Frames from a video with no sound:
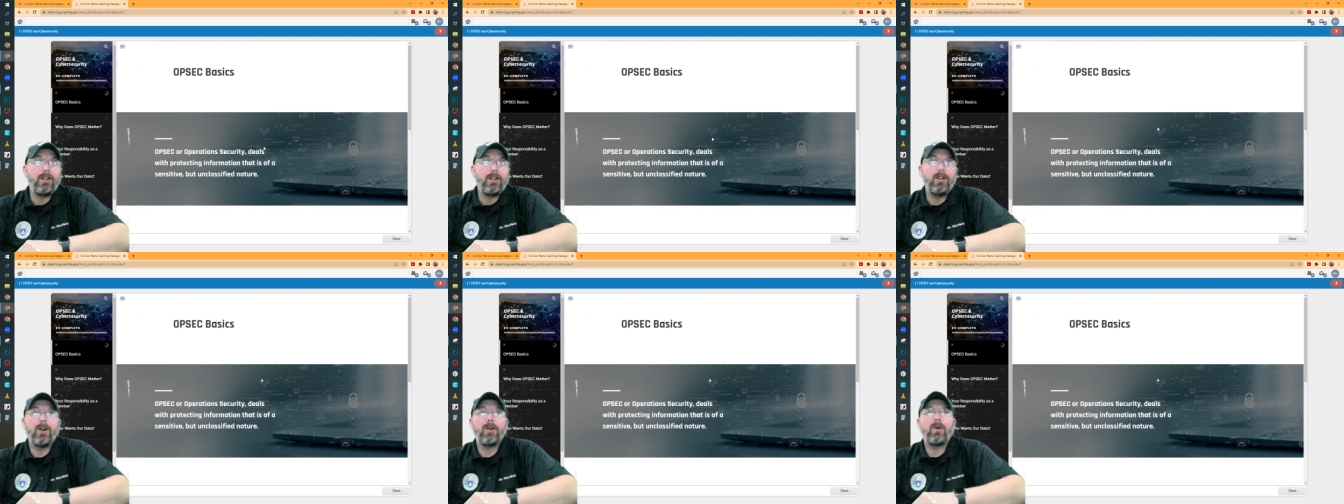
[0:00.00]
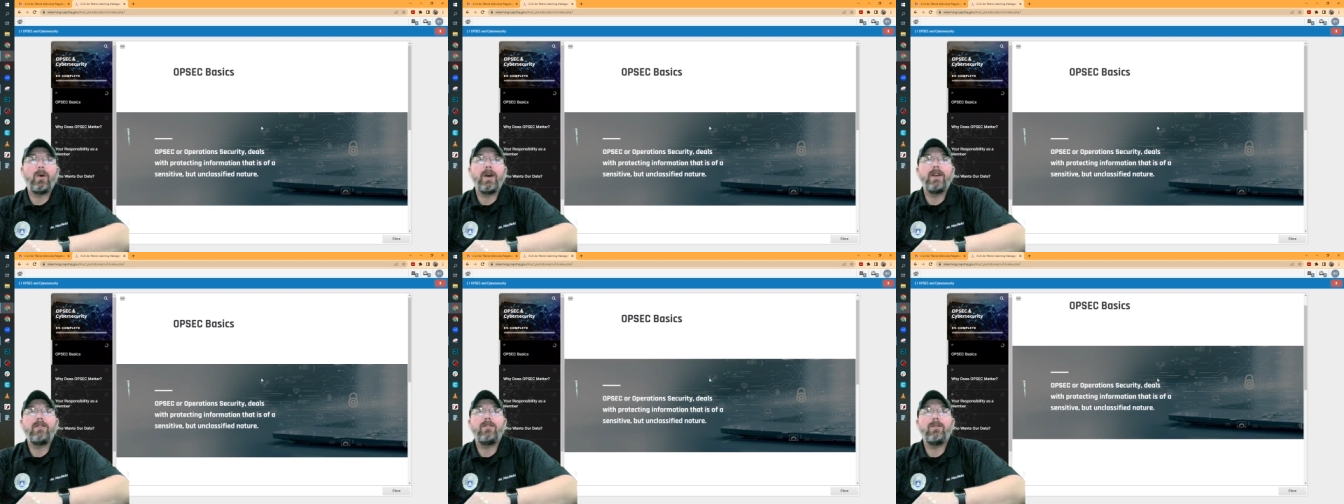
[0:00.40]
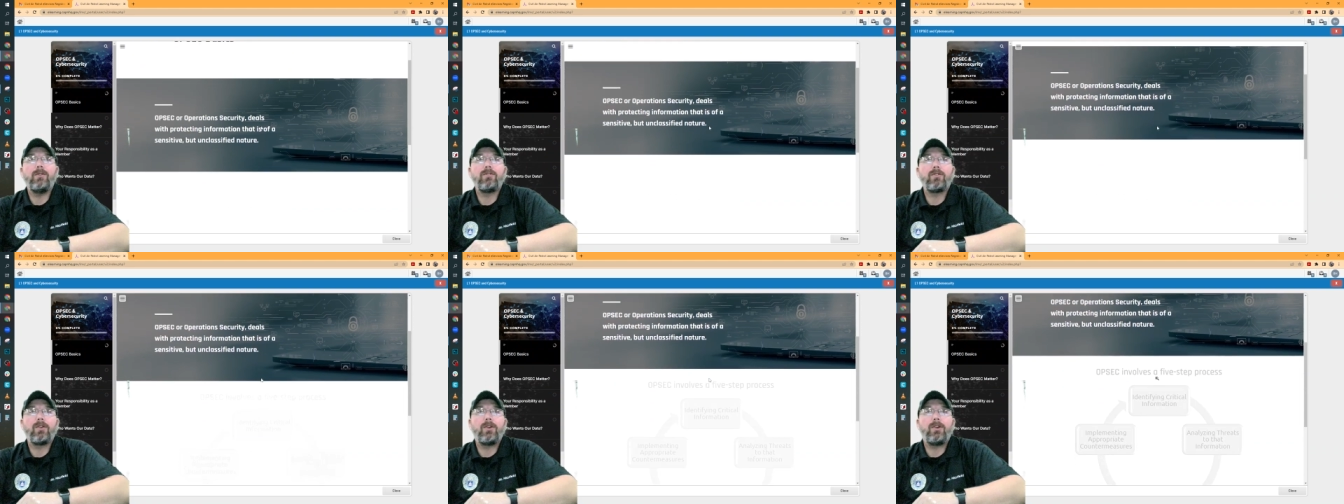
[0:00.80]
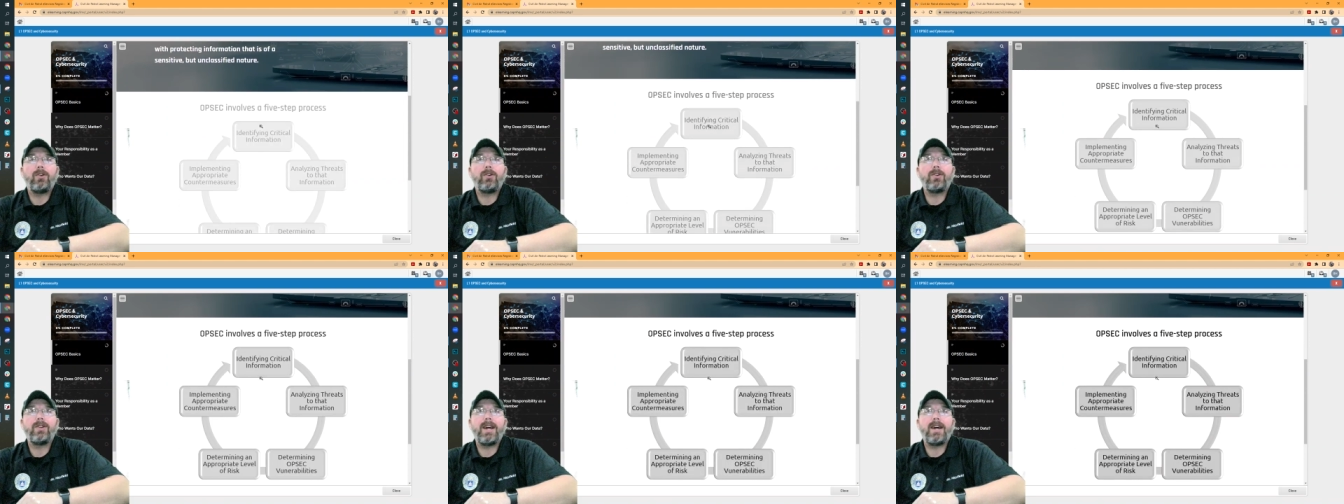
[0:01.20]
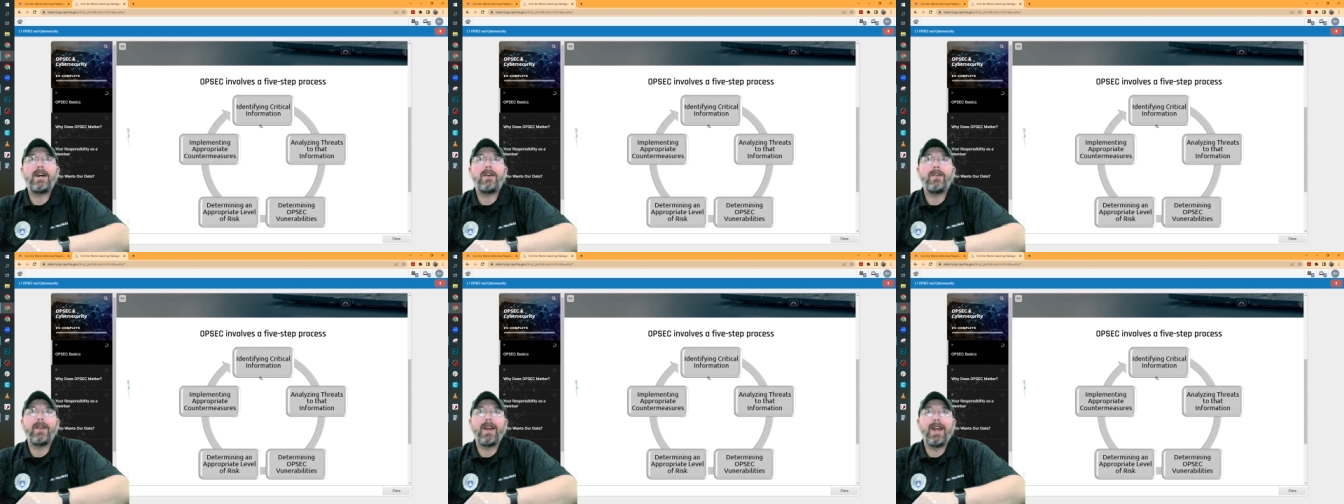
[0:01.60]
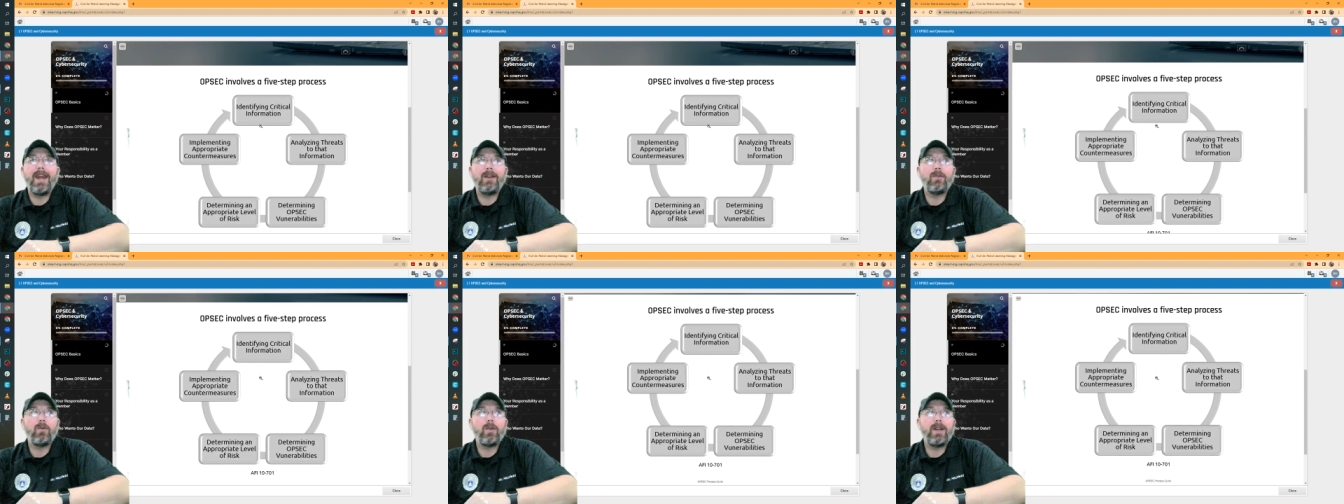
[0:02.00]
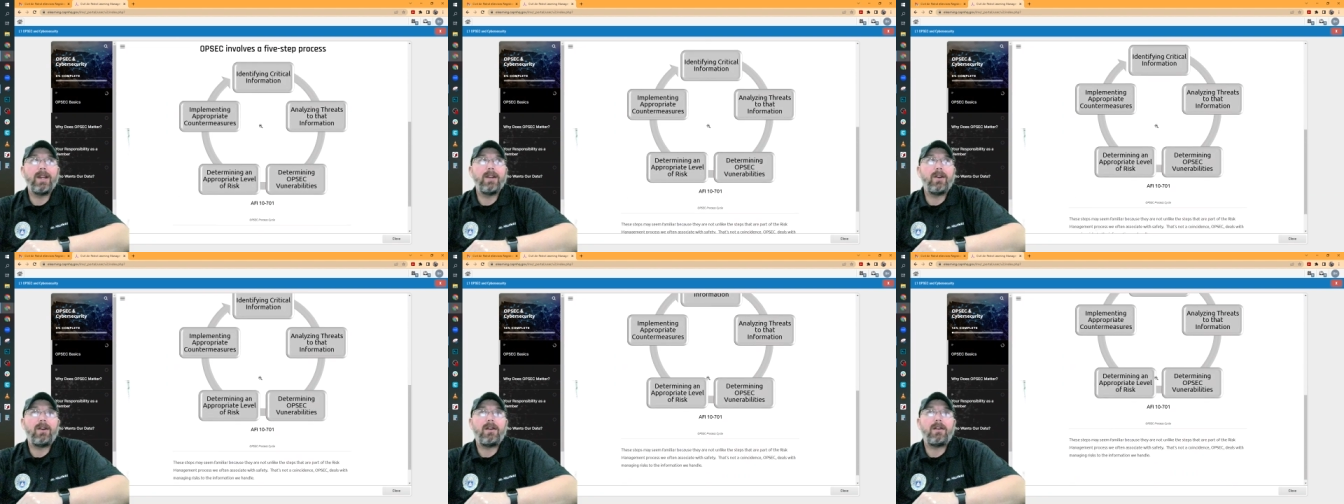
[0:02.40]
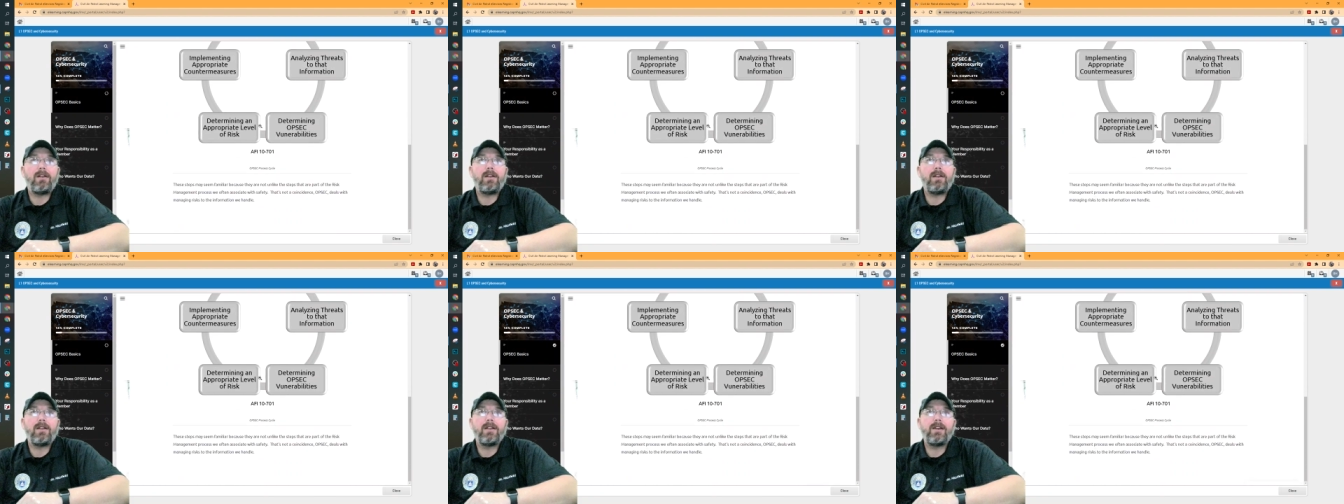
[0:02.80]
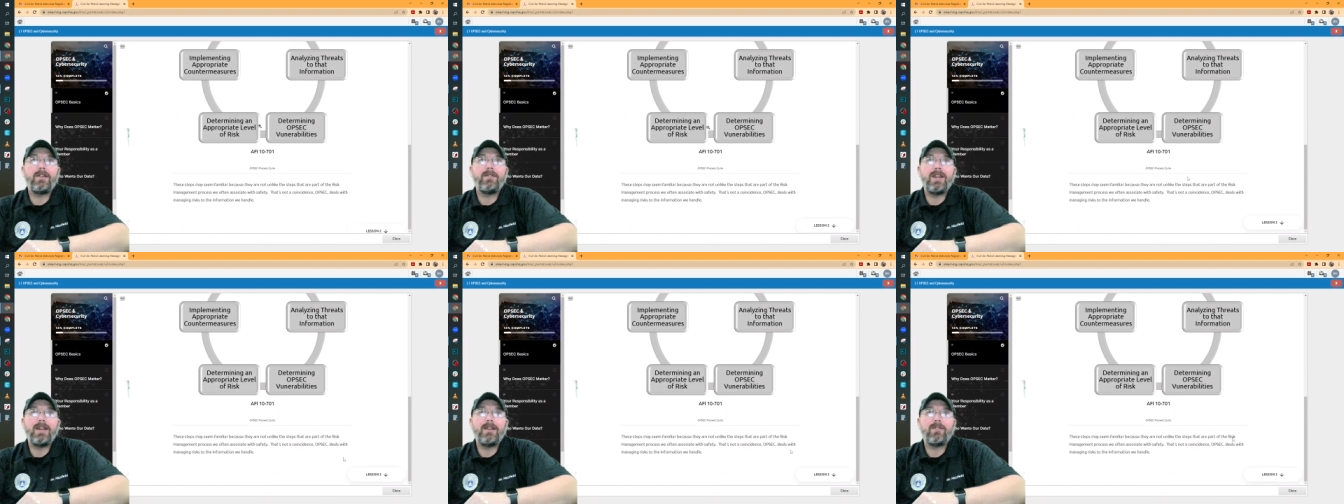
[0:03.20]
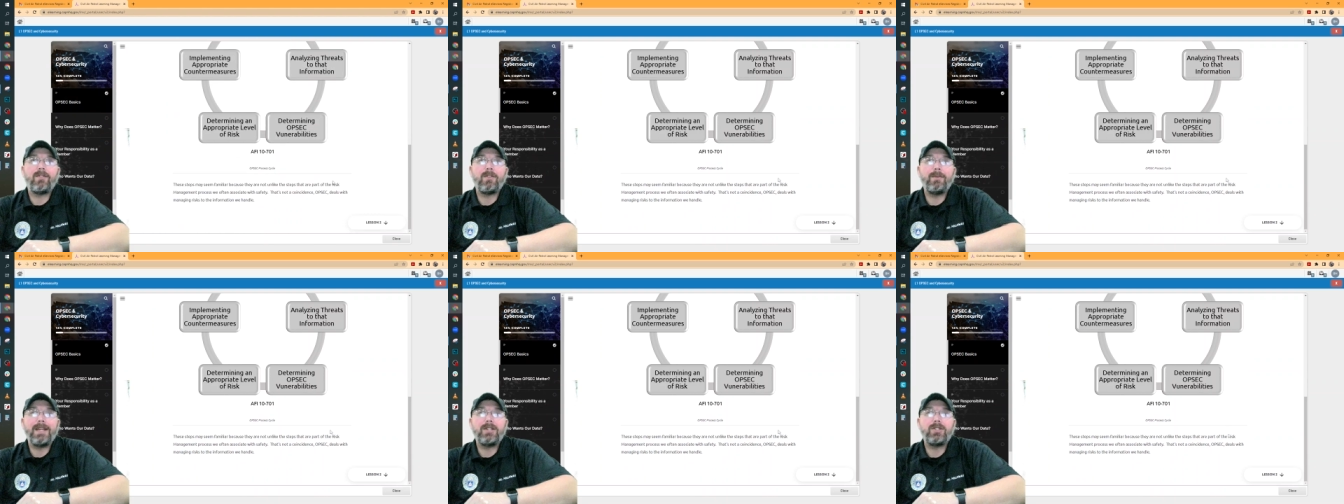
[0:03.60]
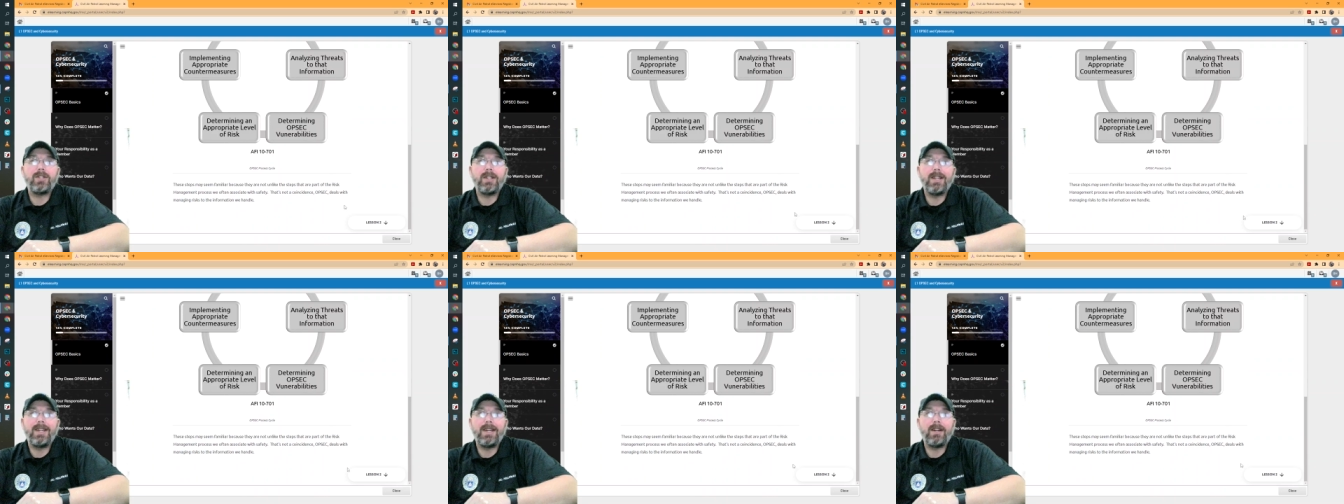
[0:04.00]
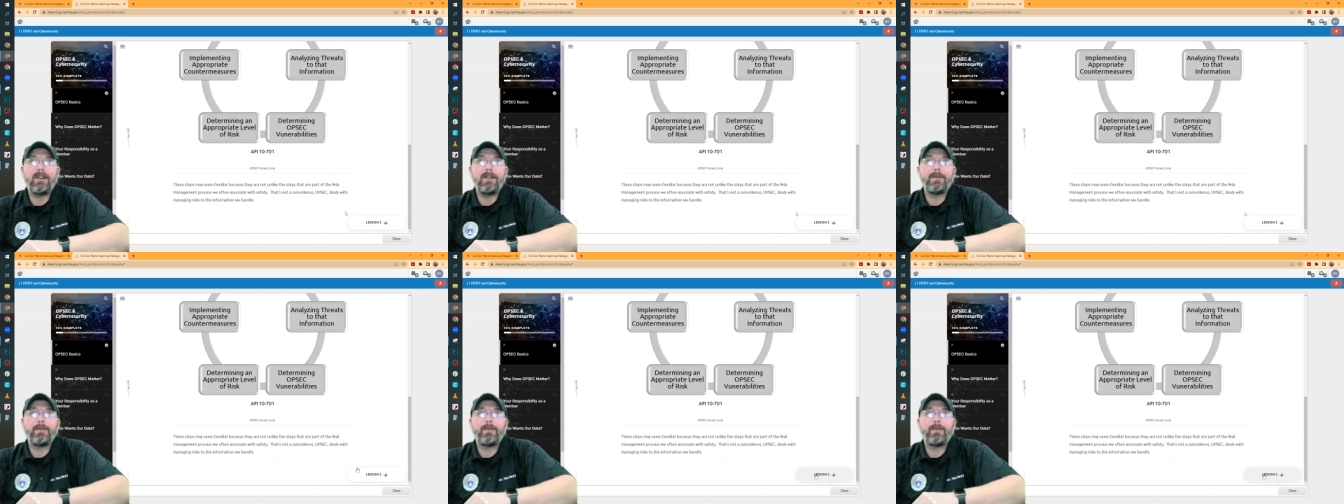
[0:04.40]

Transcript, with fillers: You're going to scroll down and read all of the information here.